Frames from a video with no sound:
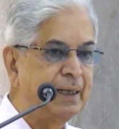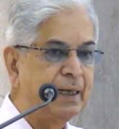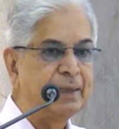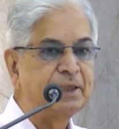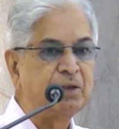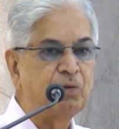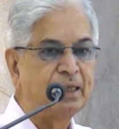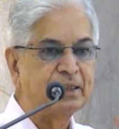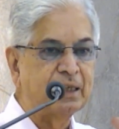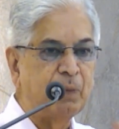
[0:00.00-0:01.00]
I think what
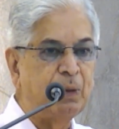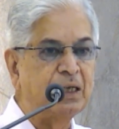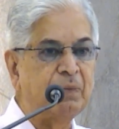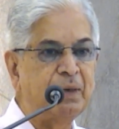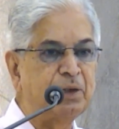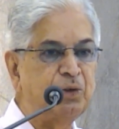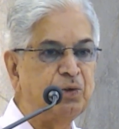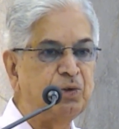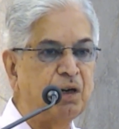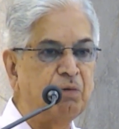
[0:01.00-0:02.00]
is applicable to
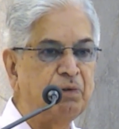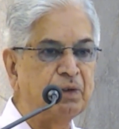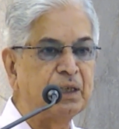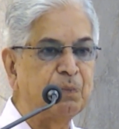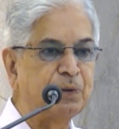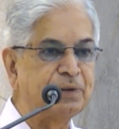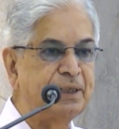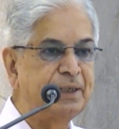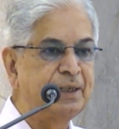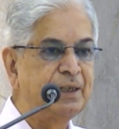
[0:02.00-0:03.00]
you, how we can
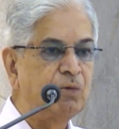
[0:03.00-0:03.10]
proceed,